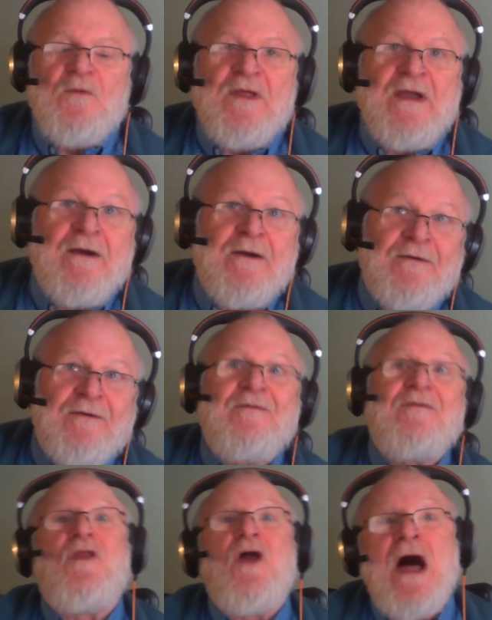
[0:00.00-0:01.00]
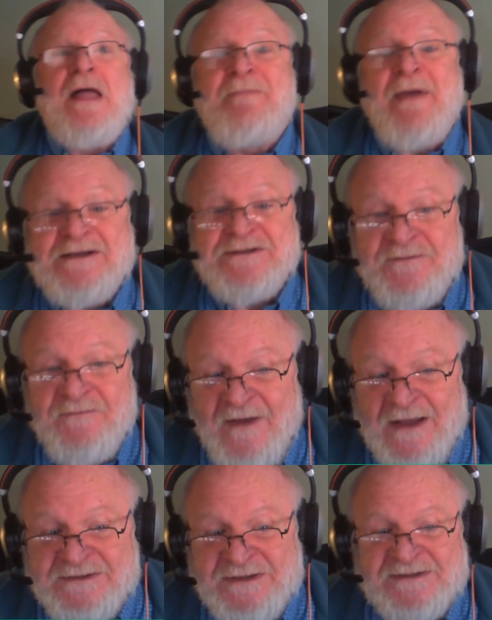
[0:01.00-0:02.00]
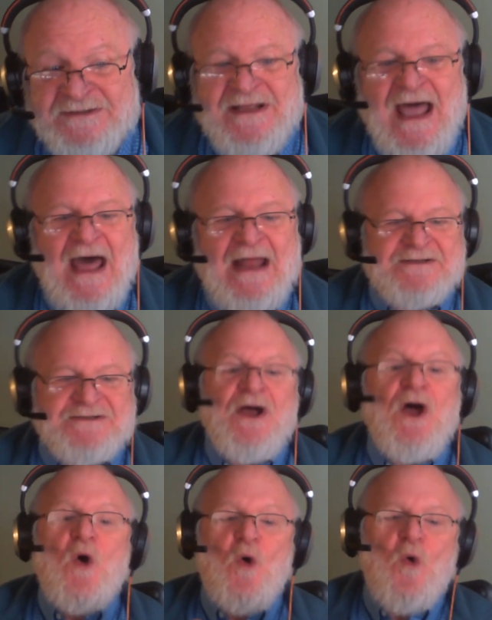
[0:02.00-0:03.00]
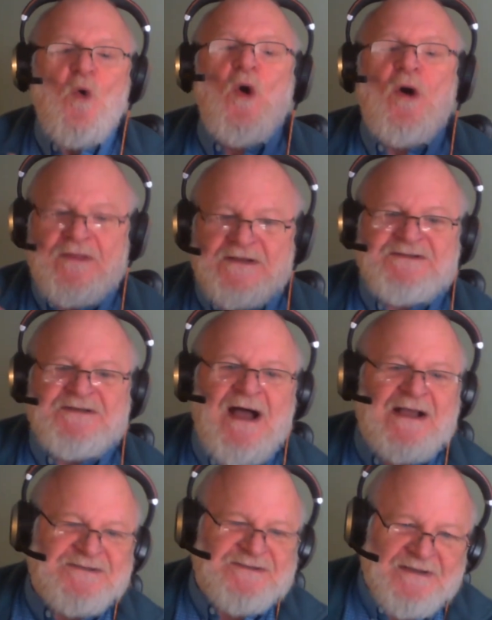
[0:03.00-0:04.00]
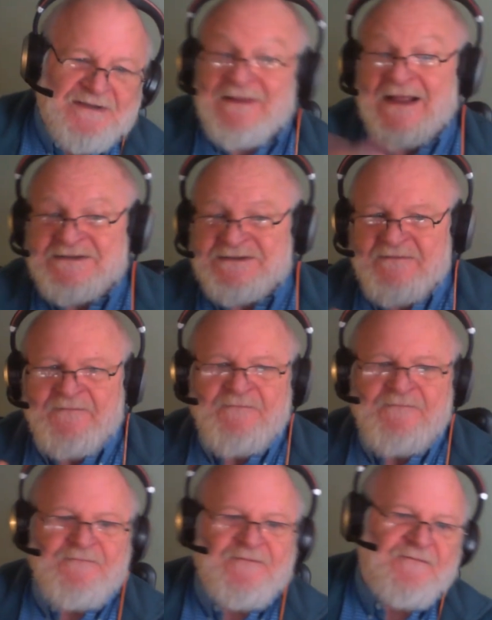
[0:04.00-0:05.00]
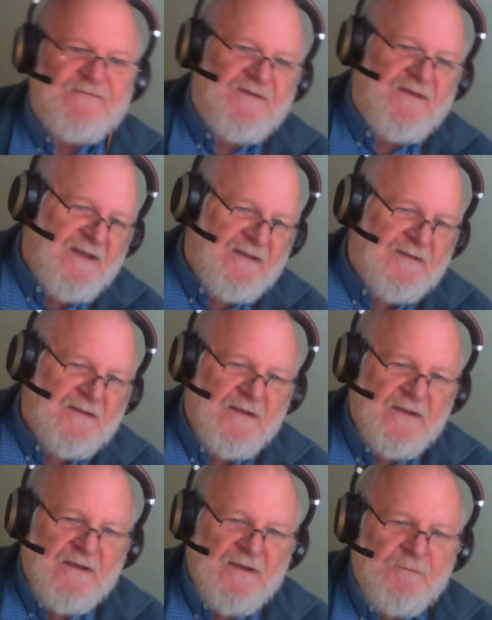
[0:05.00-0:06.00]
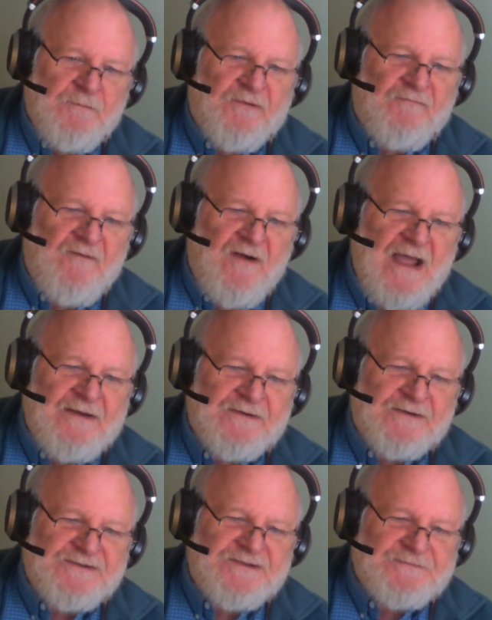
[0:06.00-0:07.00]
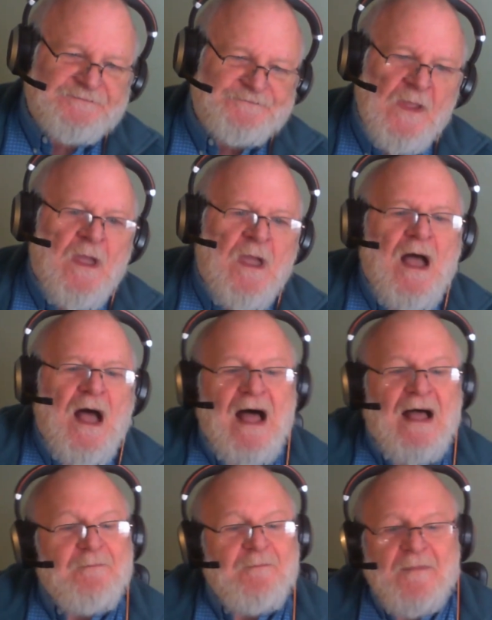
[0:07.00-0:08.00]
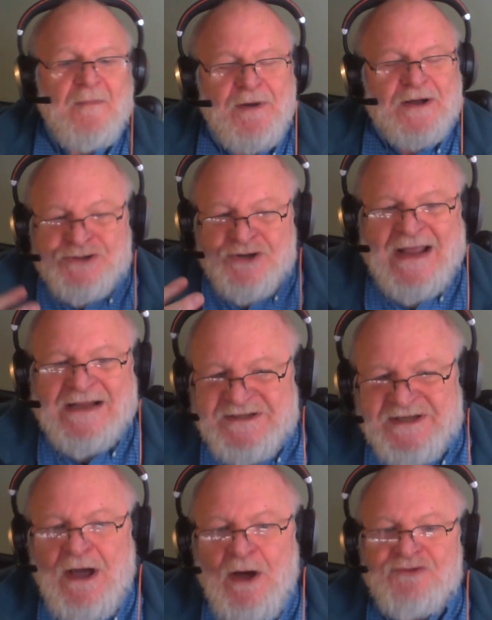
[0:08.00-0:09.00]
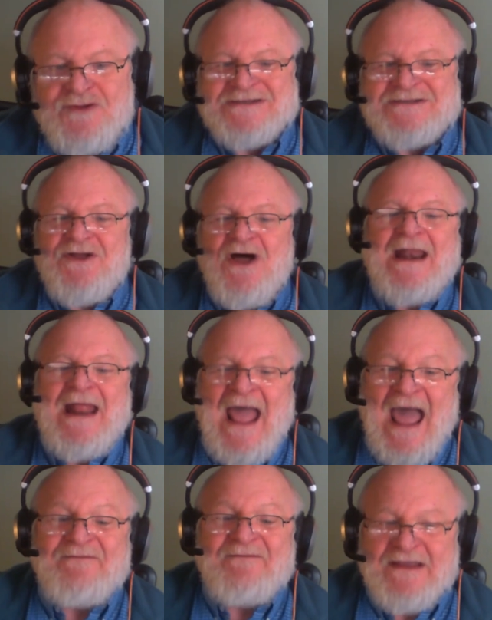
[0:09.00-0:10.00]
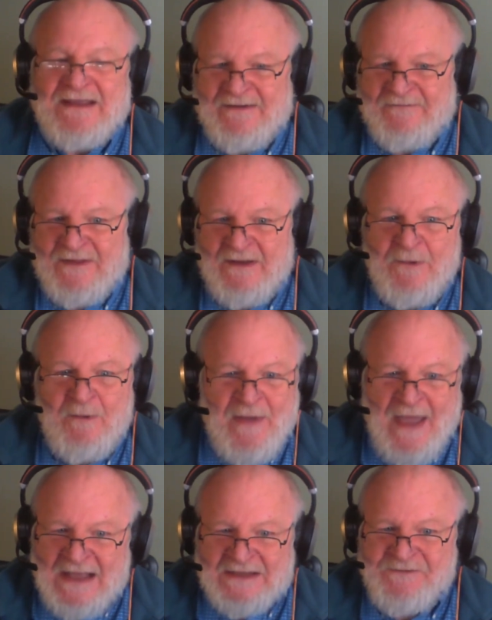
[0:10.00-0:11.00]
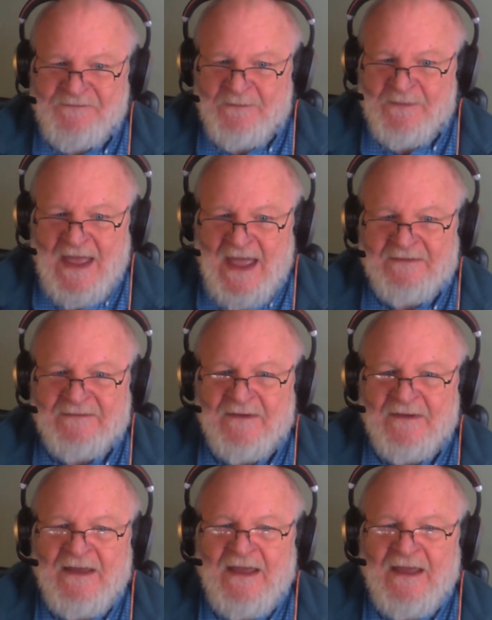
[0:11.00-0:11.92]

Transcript: their non-patient facing status, or the size less than 15 providers. But your ACO does not have to give them a pass from that.